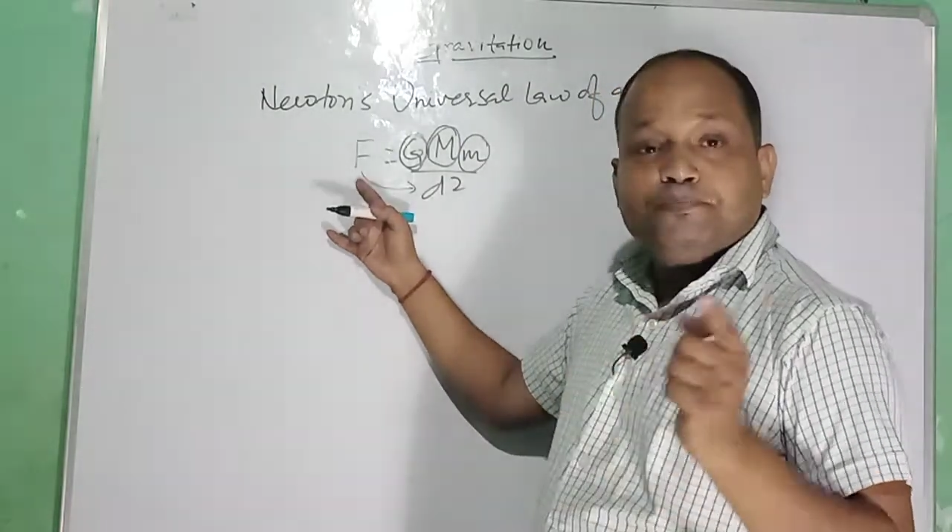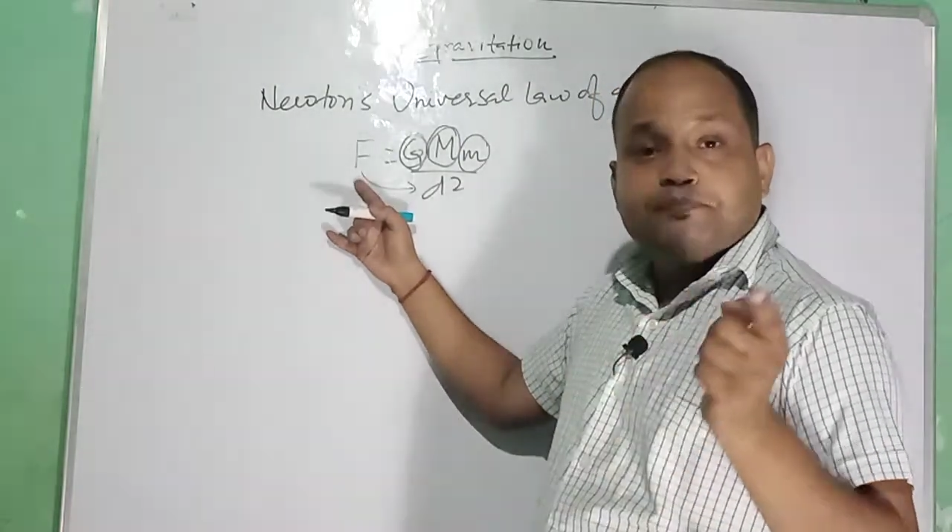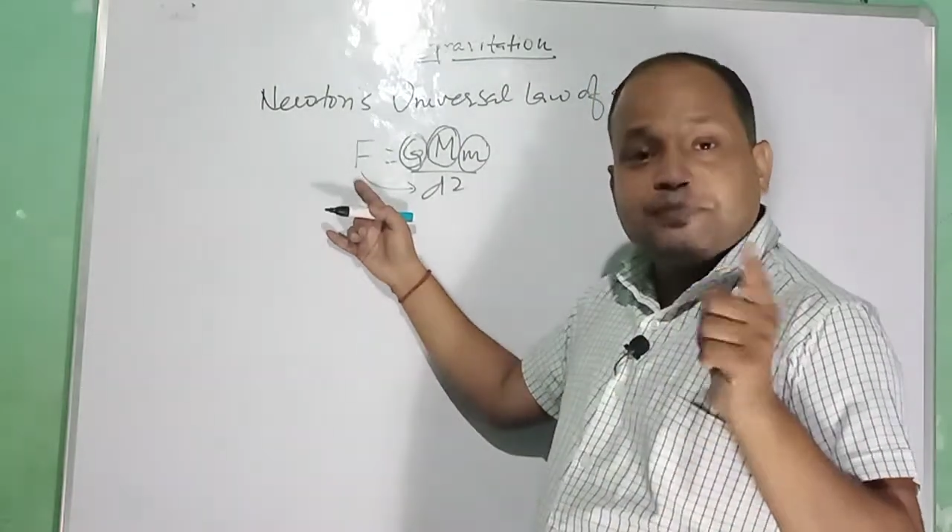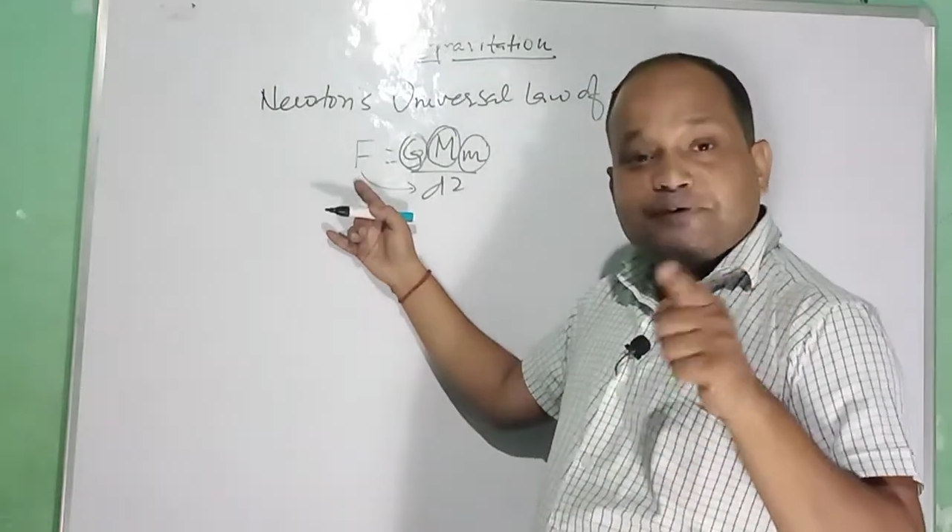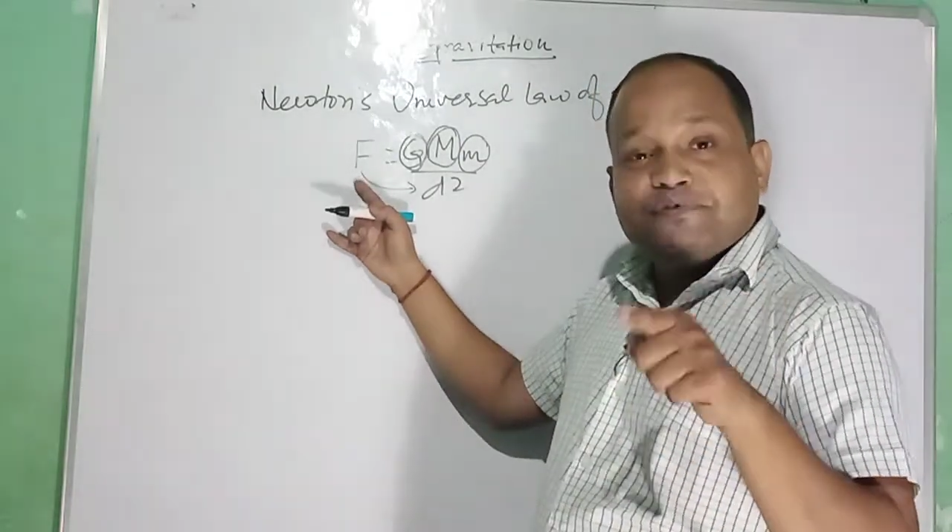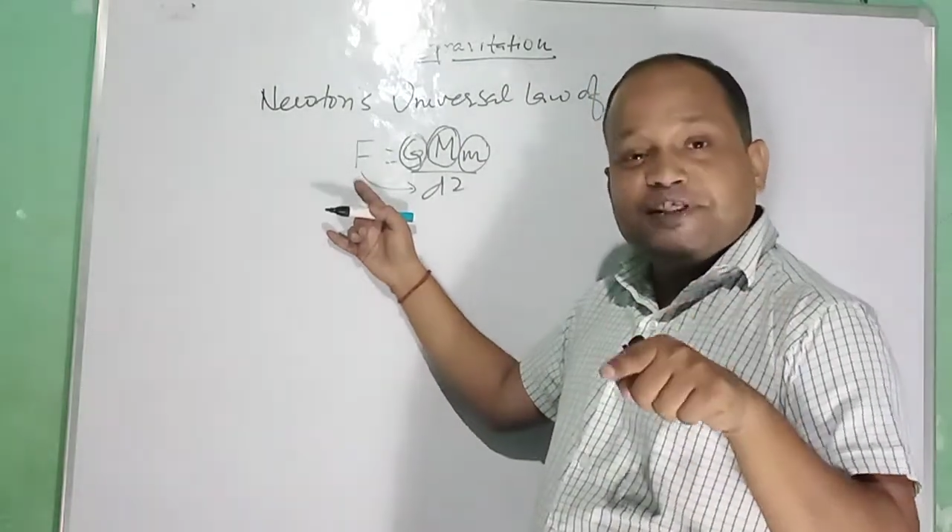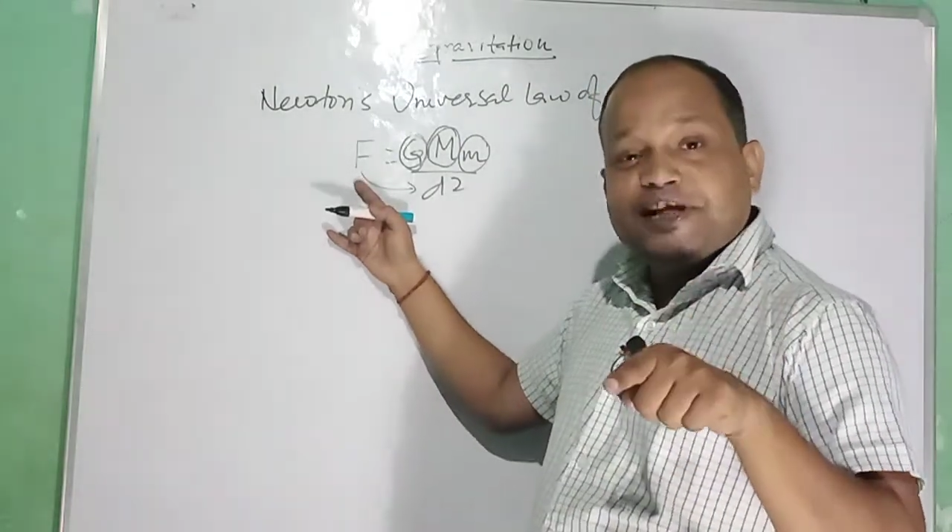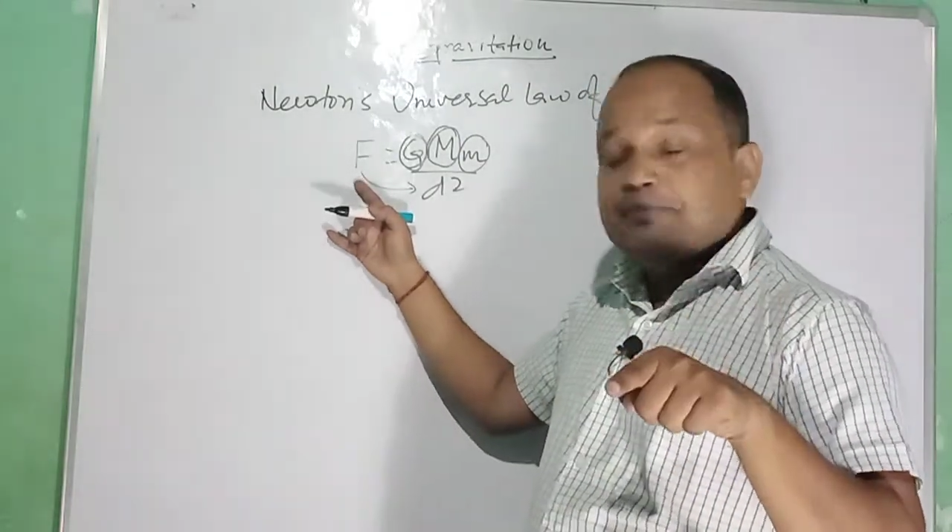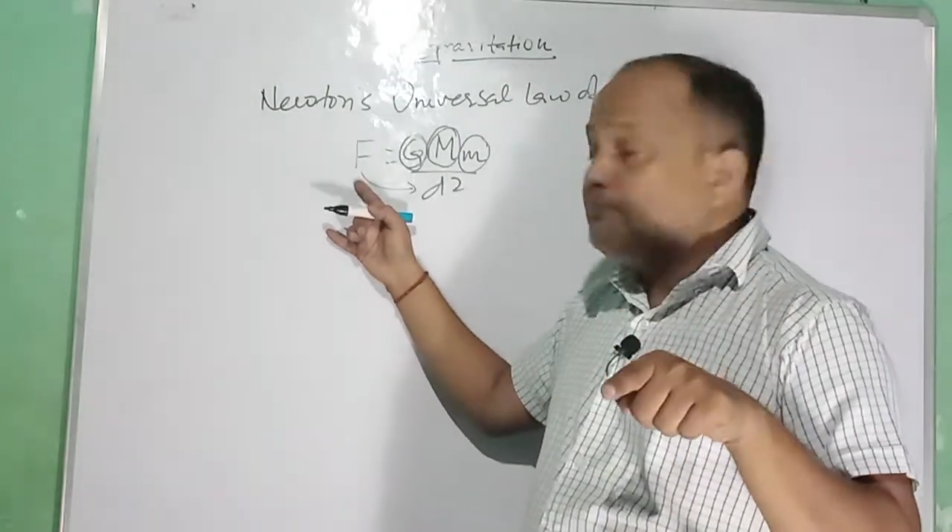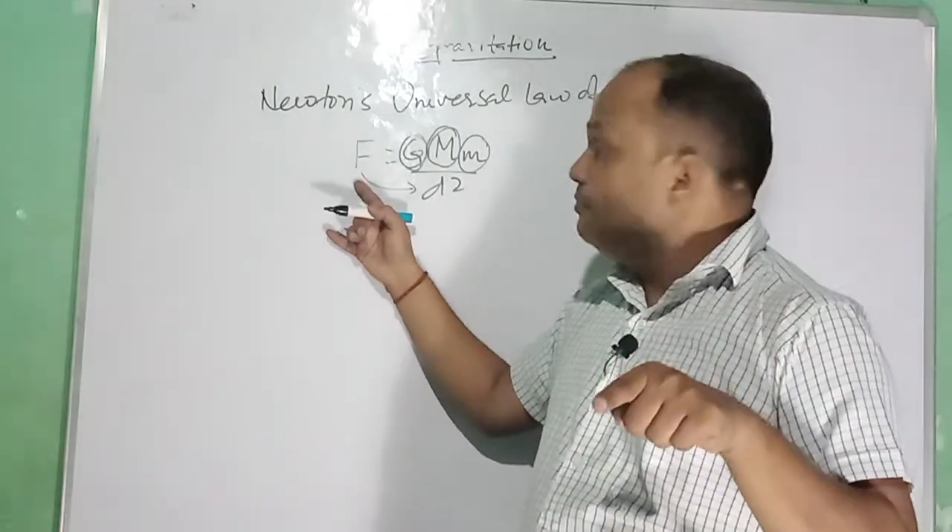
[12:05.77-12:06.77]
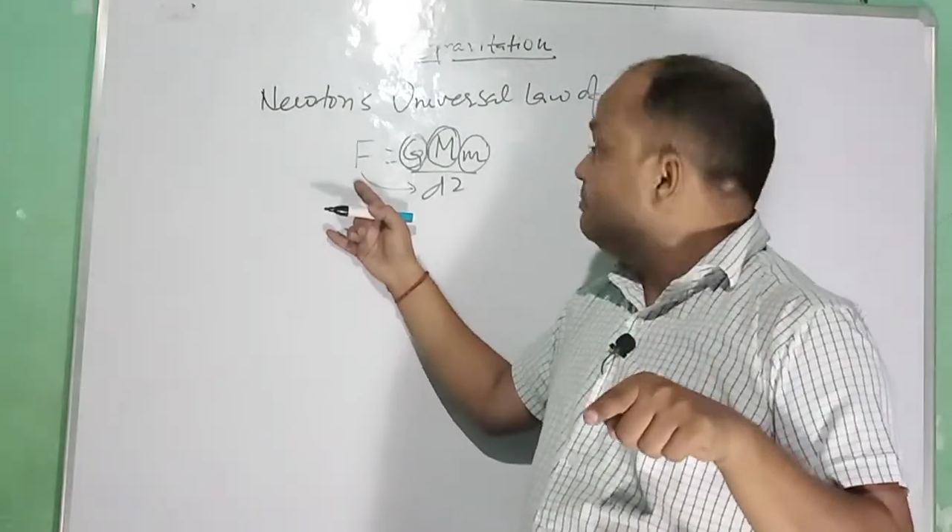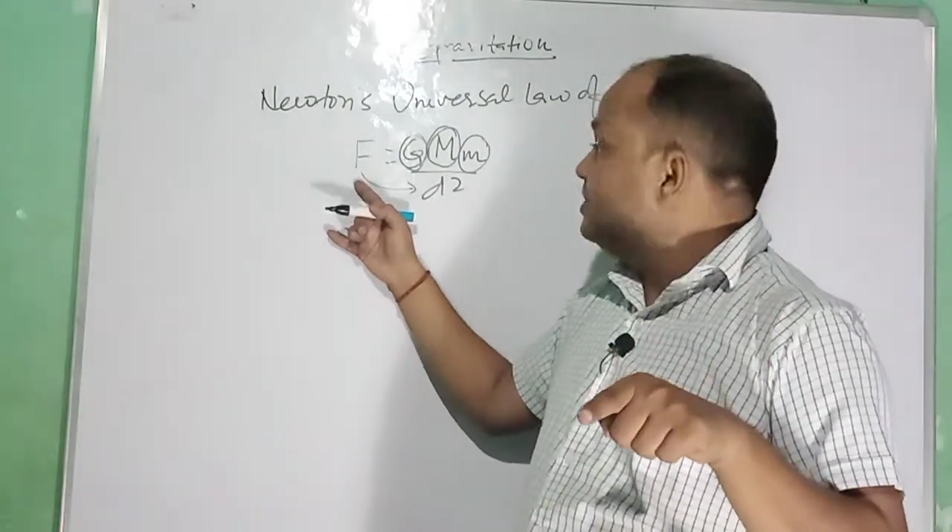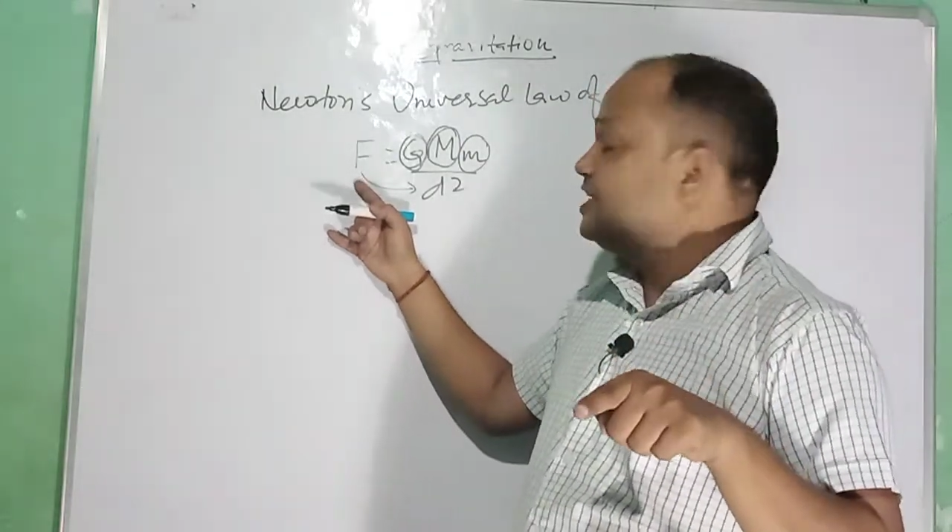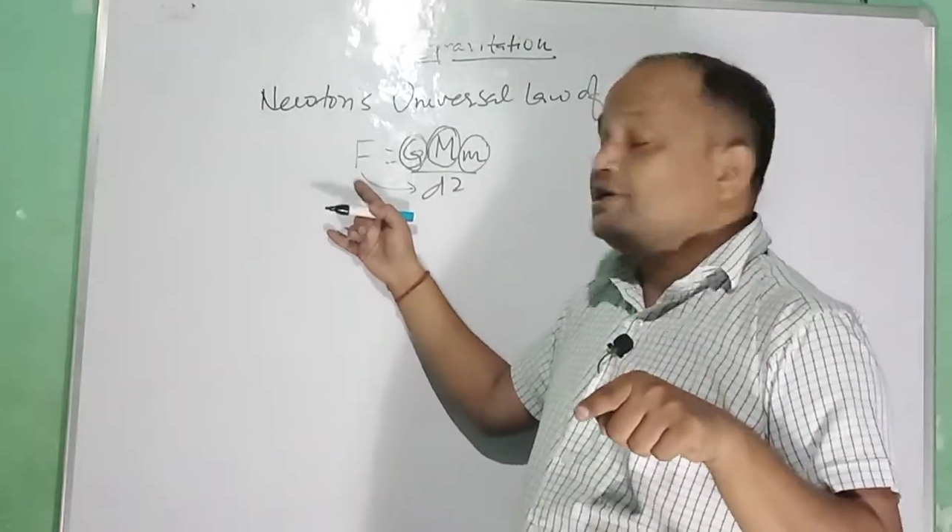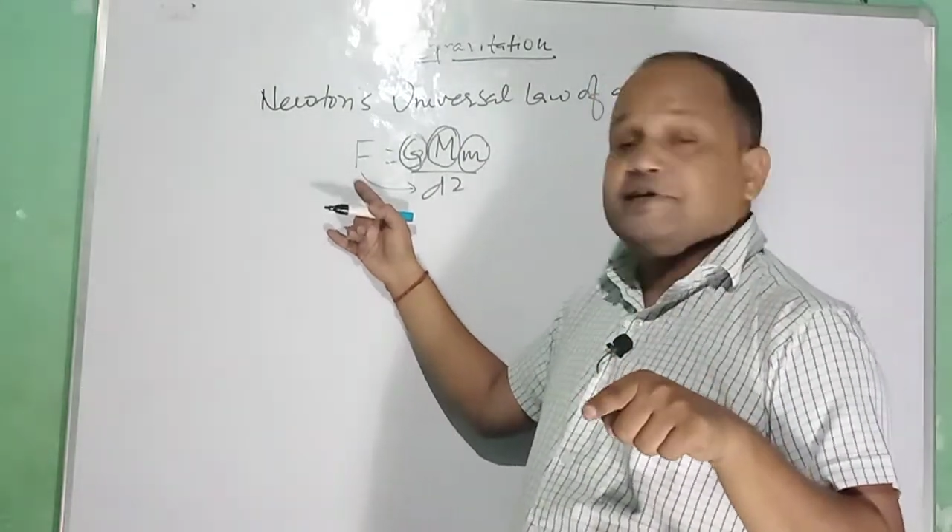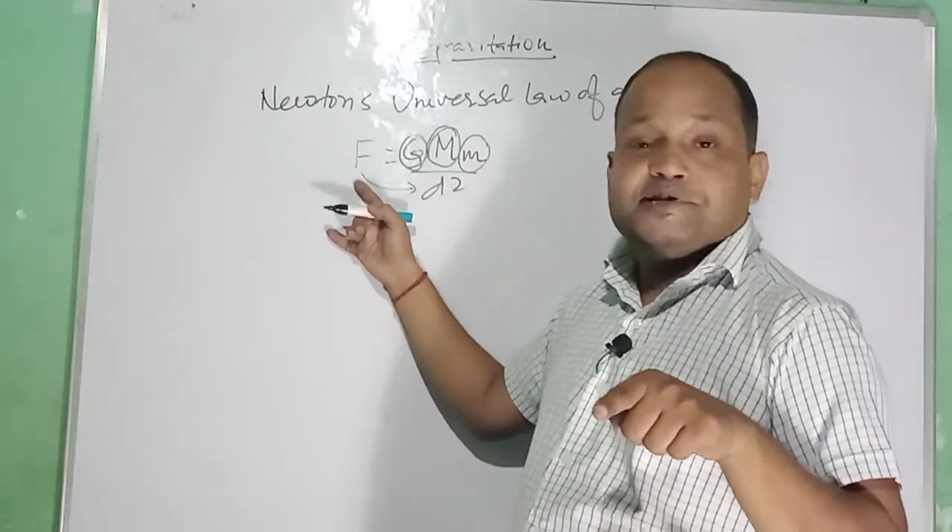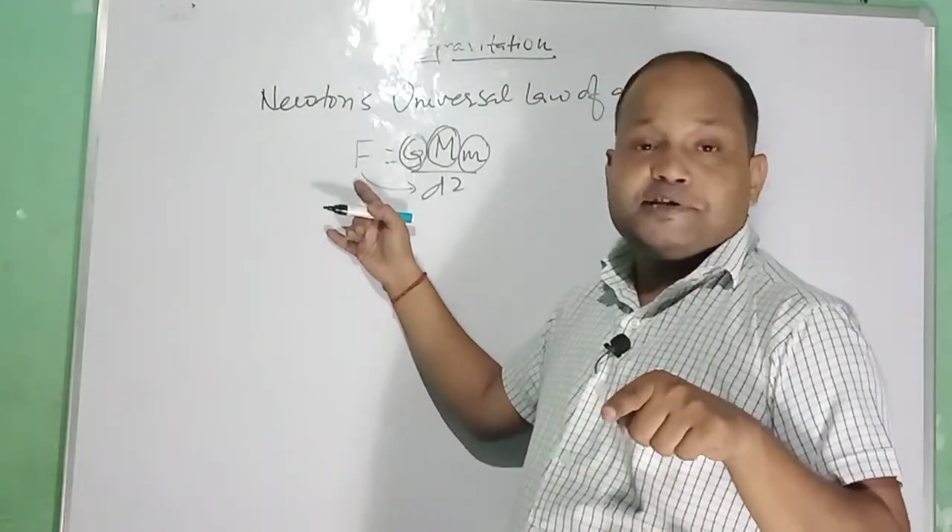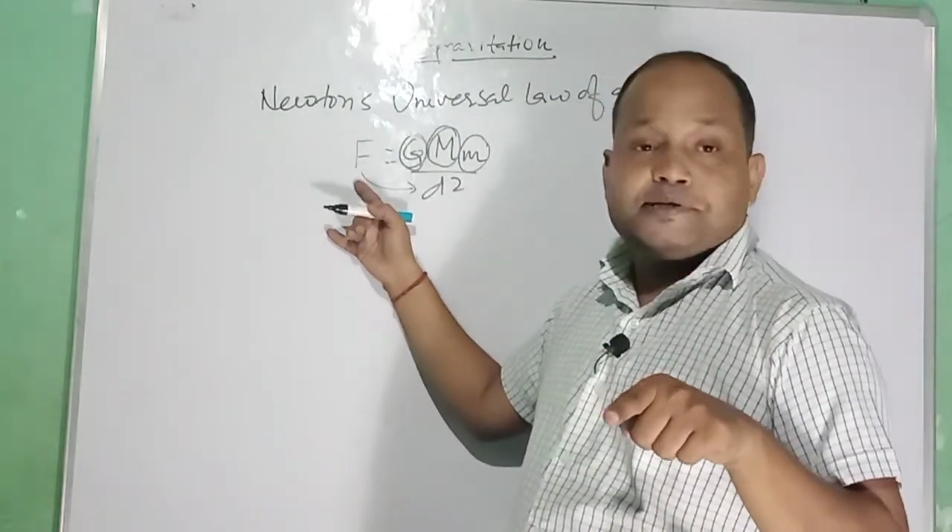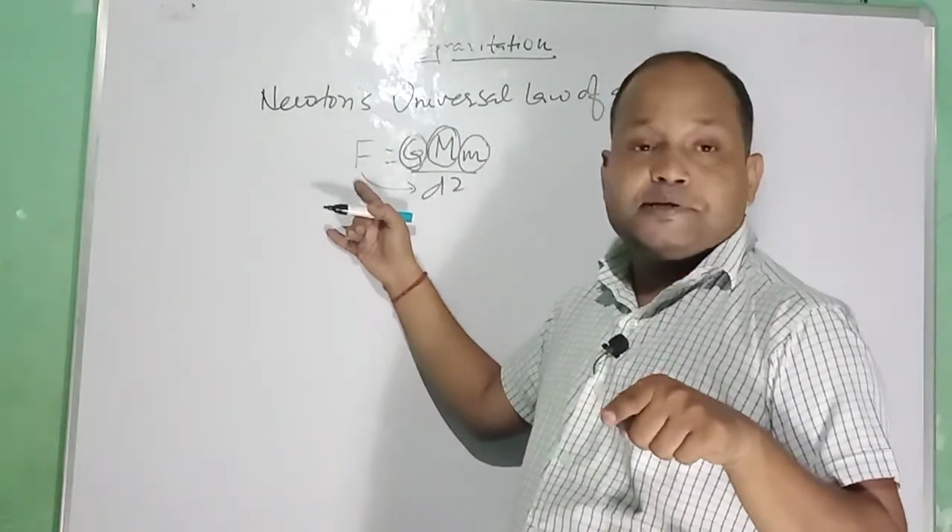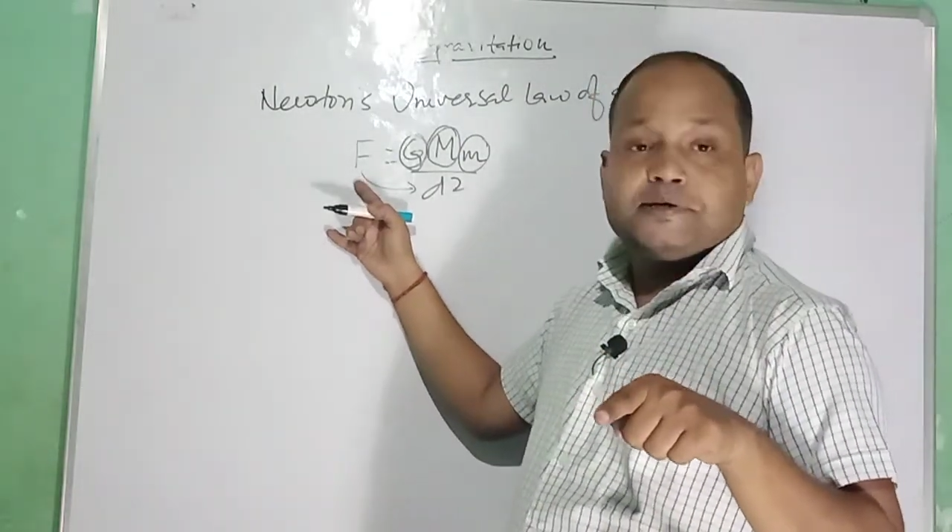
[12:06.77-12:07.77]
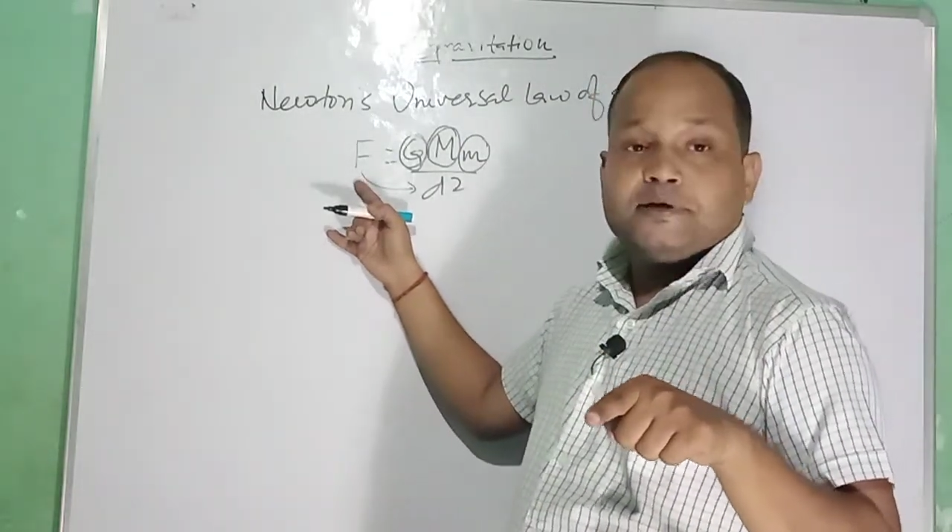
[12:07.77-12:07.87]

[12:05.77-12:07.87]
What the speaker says: between them decreases.